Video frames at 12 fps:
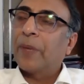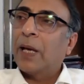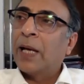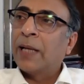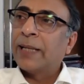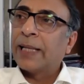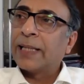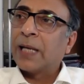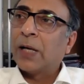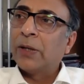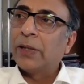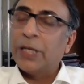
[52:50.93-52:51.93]
and that is
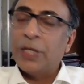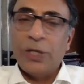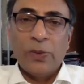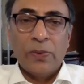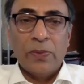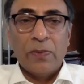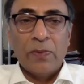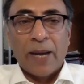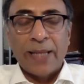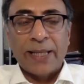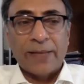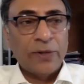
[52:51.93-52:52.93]
how you
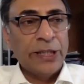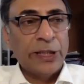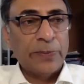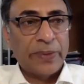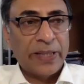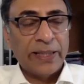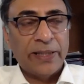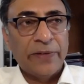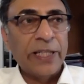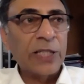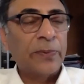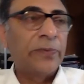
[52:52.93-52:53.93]
might have to interpret the
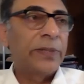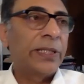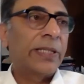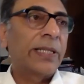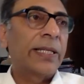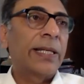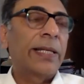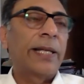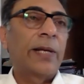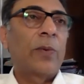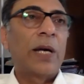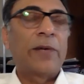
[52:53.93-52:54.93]
various provisions.
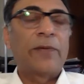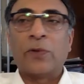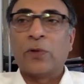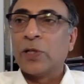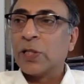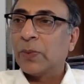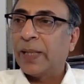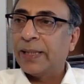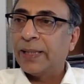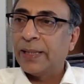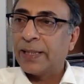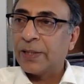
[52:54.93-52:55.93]
That one, of course, where
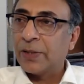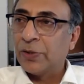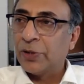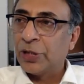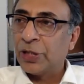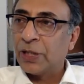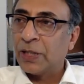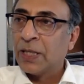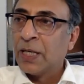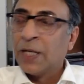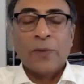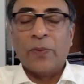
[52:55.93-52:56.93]
the resolution,
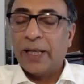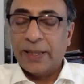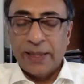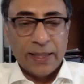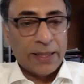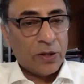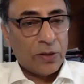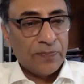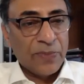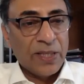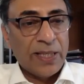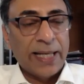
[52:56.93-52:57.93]
where the
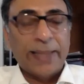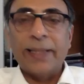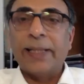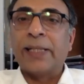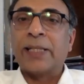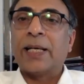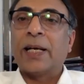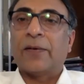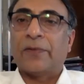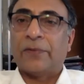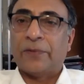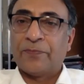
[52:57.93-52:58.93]
debtor itself,